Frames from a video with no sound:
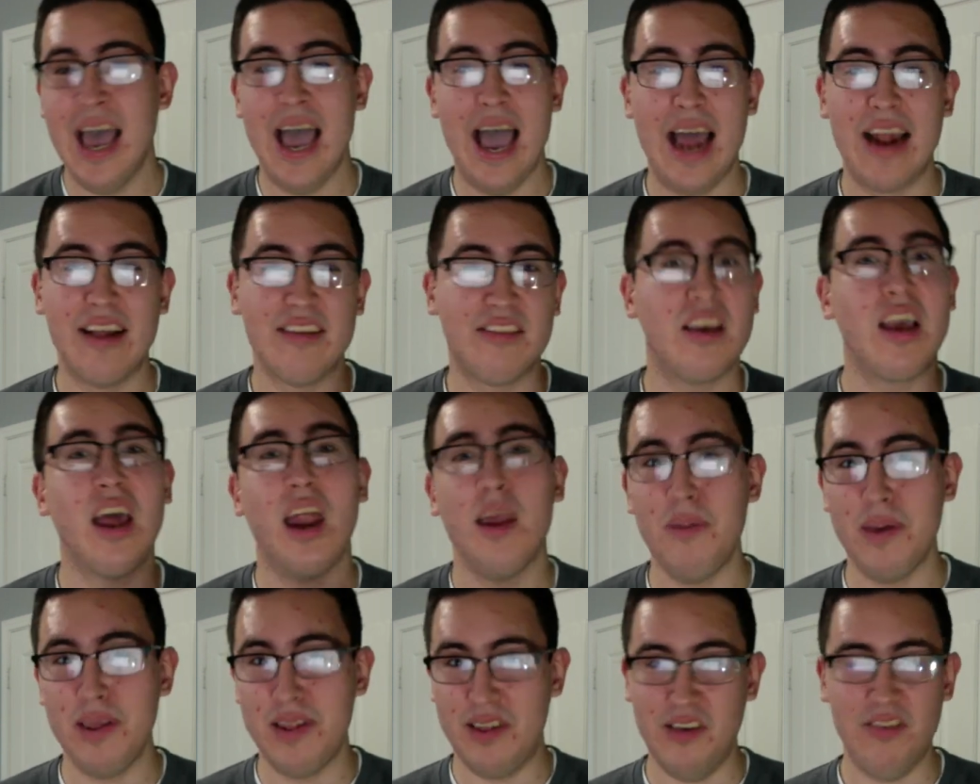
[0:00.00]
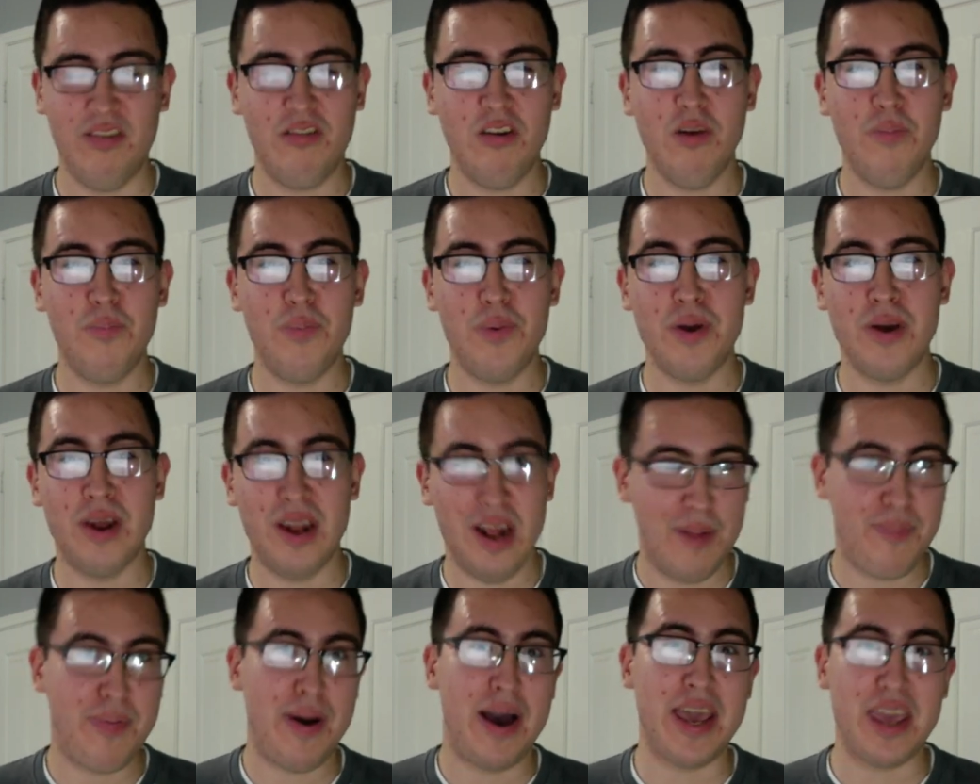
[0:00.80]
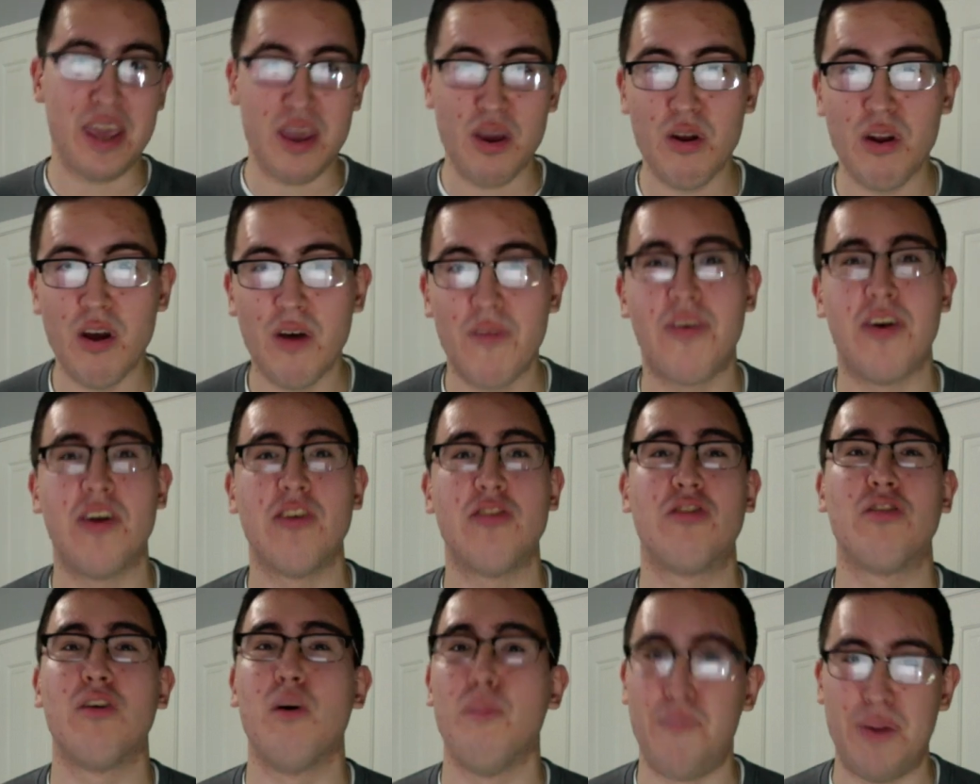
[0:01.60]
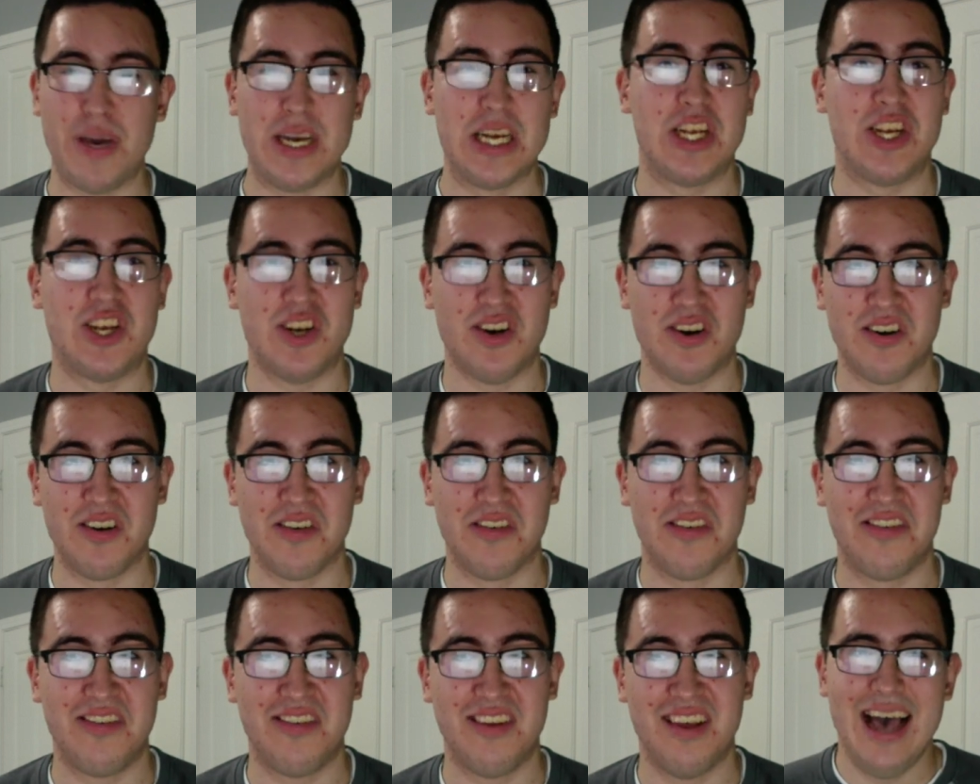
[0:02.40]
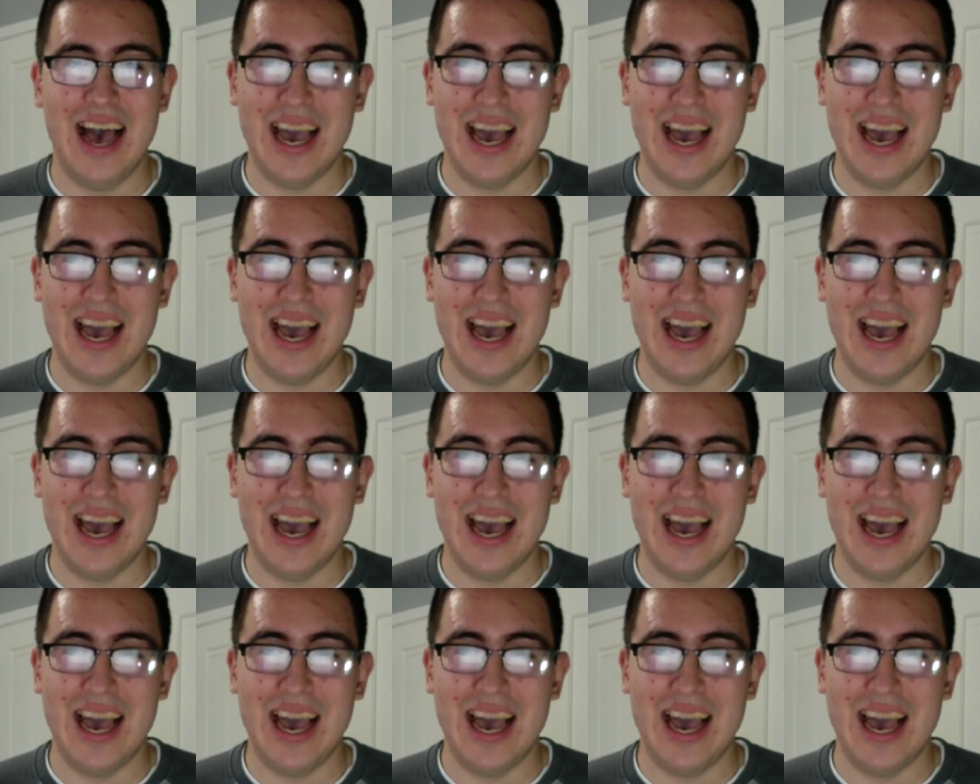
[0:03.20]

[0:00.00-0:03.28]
And it's going to be distributed by Universal Pictures.